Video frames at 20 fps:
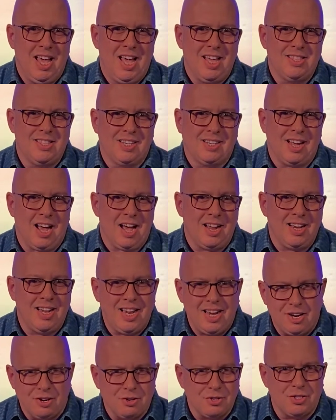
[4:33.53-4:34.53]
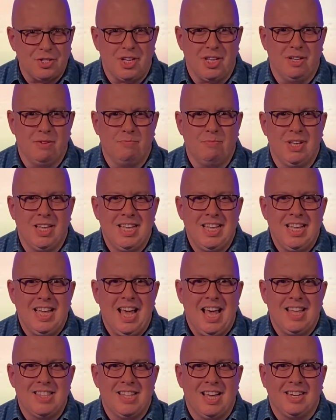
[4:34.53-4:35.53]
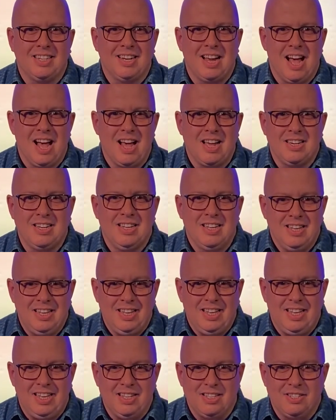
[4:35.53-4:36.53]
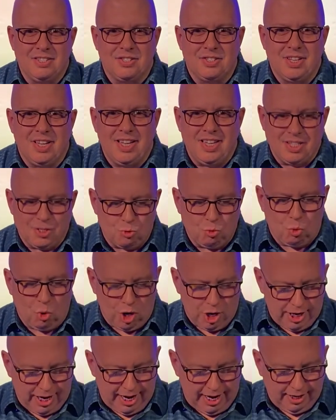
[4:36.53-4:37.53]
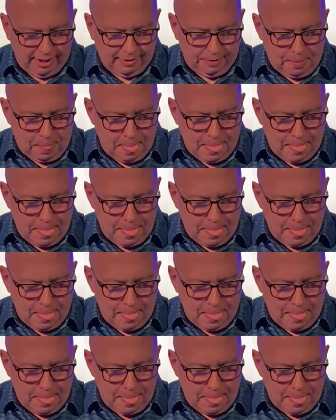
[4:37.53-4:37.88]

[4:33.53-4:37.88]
and that God hears him and that God is working.